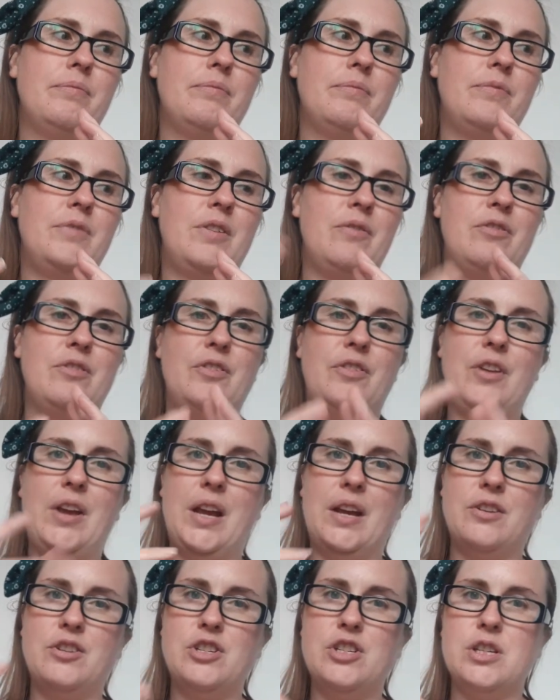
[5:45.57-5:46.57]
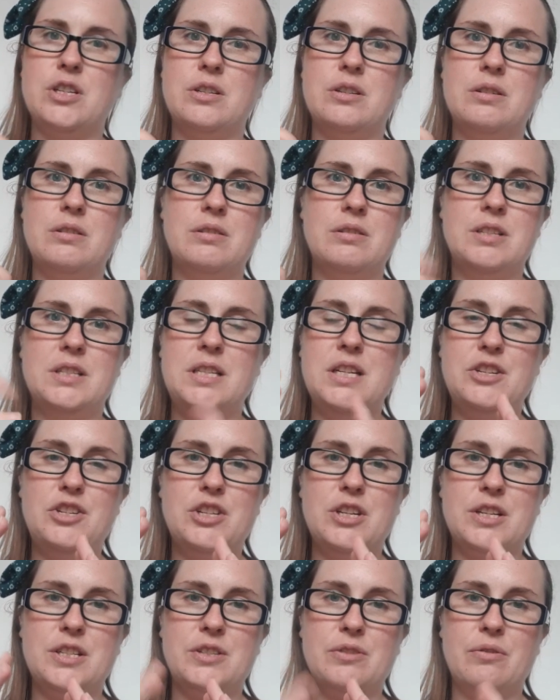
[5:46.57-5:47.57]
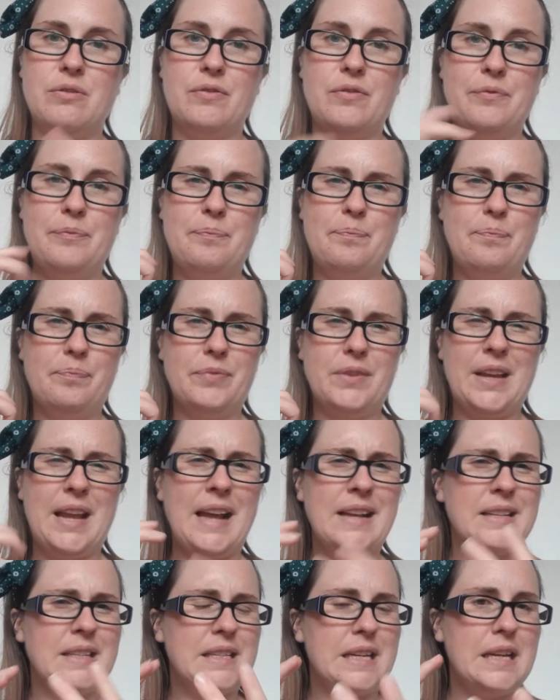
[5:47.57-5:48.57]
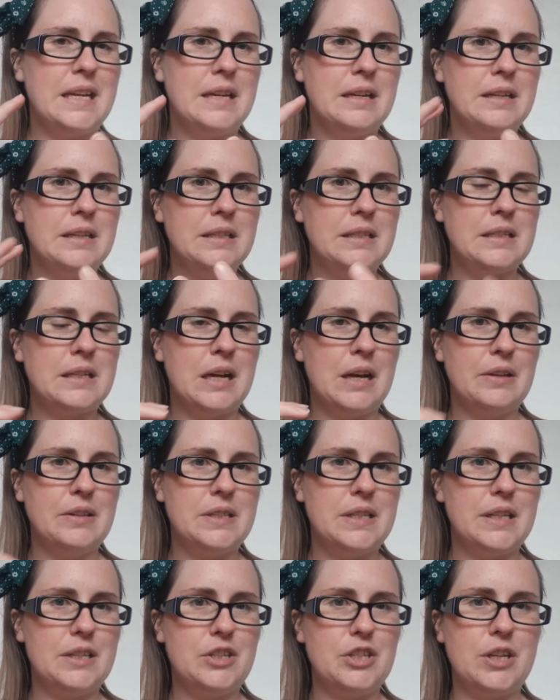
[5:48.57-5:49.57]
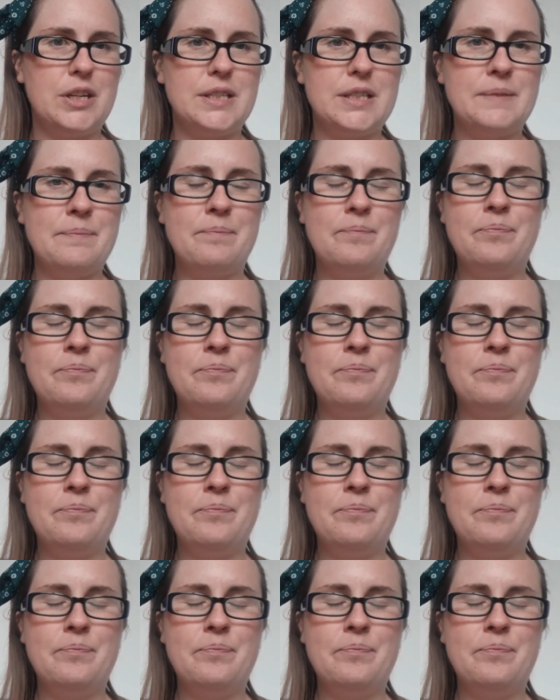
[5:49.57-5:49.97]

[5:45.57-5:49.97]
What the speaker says: different textured stitches, sort of Gansey style stitches.